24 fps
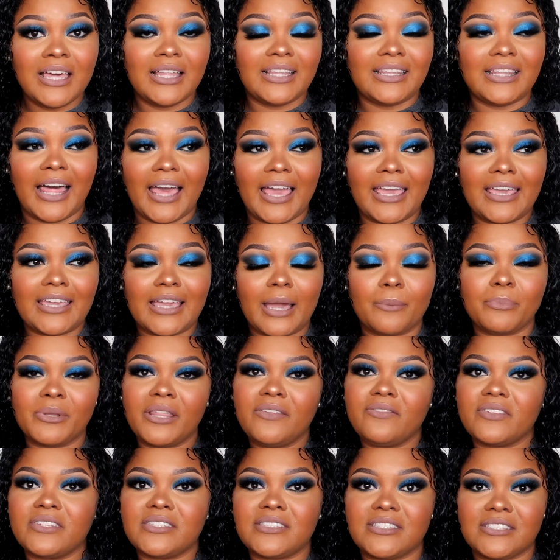Like I
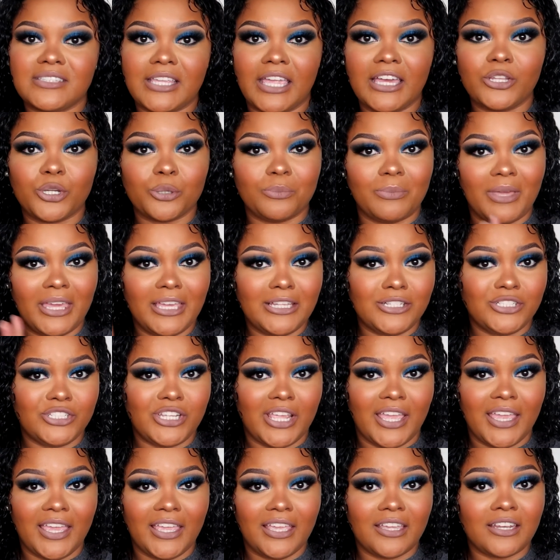believe it's TaylorMade
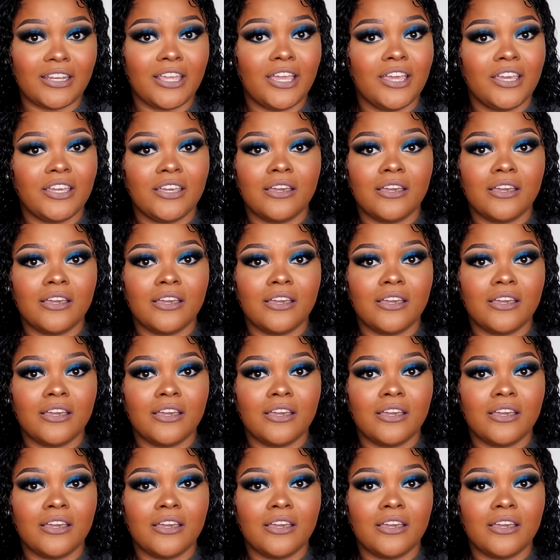Jane.